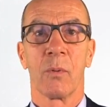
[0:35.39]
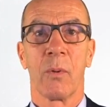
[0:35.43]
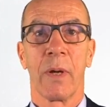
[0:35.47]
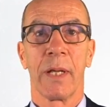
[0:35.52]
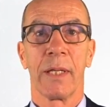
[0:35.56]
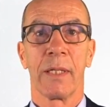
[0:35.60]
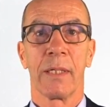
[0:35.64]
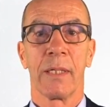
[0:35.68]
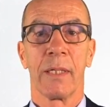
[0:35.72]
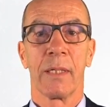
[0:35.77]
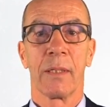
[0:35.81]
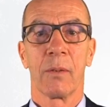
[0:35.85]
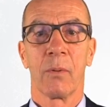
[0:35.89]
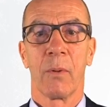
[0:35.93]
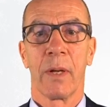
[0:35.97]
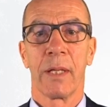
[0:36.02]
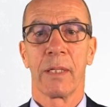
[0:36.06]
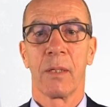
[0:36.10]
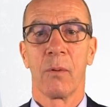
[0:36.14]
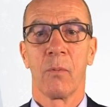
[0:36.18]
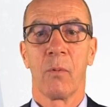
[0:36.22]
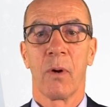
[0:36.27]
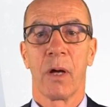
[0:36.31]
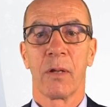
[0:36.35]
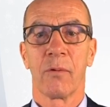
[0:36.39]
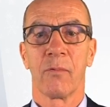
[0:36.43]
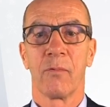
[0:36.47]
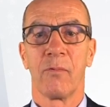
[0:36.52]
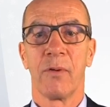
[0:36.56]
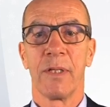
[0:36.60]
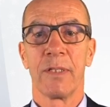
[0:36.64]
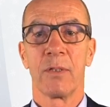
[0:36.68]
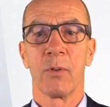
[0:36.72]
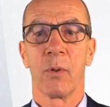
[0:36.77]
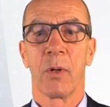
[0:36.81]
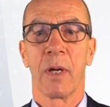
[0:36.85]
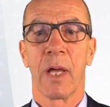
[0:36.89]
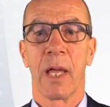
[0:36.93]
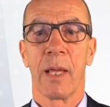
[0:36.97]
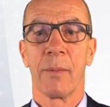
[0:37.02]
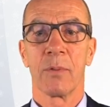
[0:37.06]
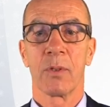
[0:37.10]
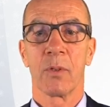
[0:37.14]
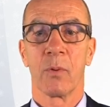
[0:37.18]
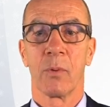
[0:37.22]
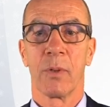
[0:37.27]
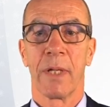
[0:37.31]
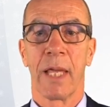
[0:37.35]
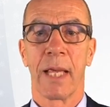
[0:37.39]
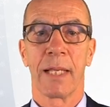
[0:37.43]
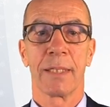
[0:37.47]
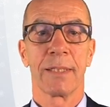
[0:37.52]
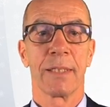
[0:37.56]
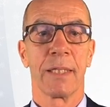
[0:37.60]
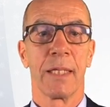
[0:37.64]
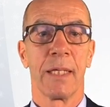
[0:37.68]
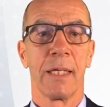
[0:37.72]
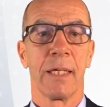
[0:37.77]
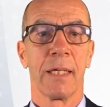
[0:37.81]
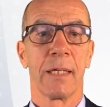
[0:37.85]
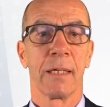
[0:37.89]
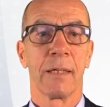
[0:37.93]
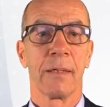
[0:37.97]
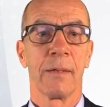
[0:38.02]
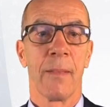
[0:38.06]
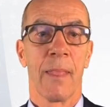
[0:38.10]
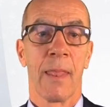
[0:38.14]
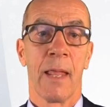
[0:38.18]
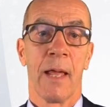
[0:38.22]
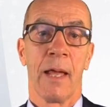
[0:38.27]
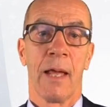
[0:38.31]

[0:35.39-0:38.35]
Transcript: twenty twenty-one FISU Games to next year